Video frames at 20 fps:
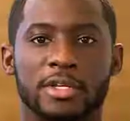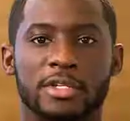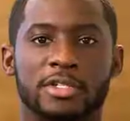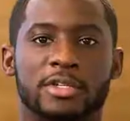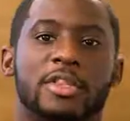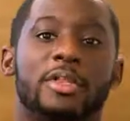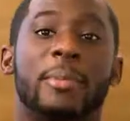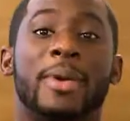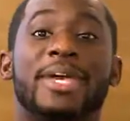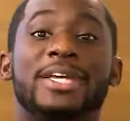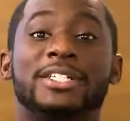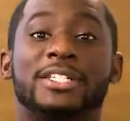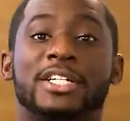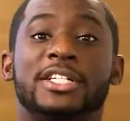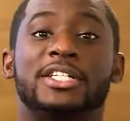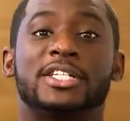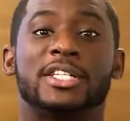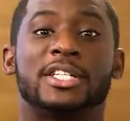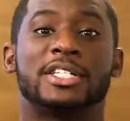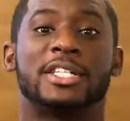So the main
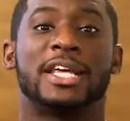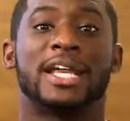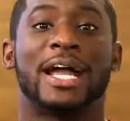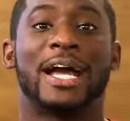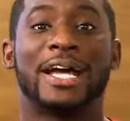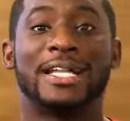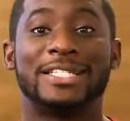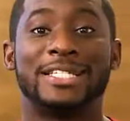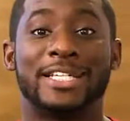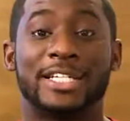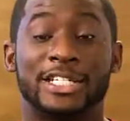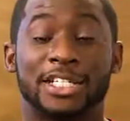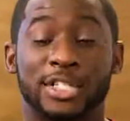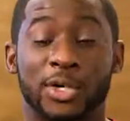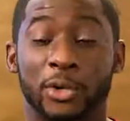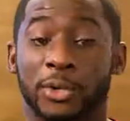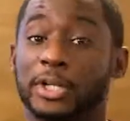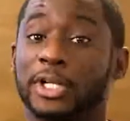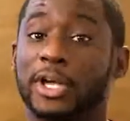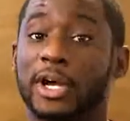gist is that IT is
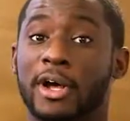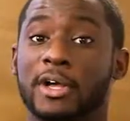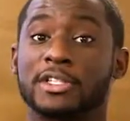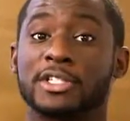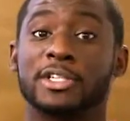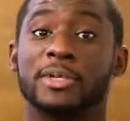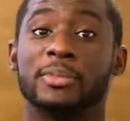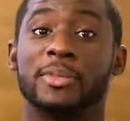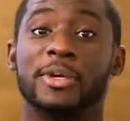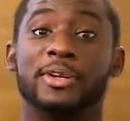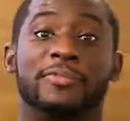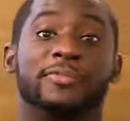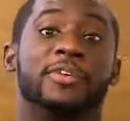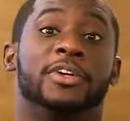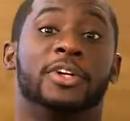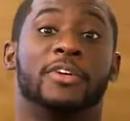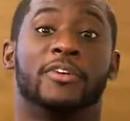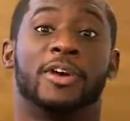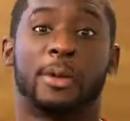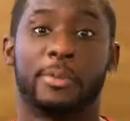totally awesome and
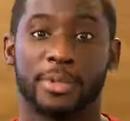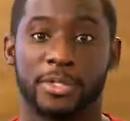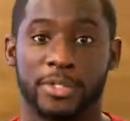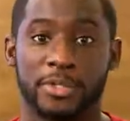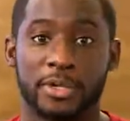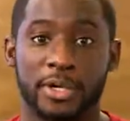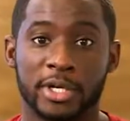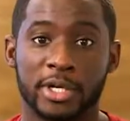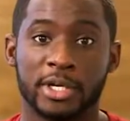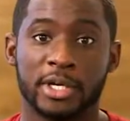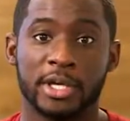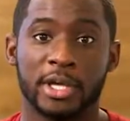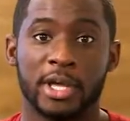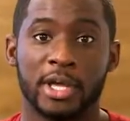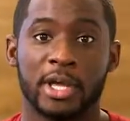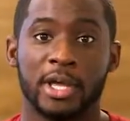full of opportunity,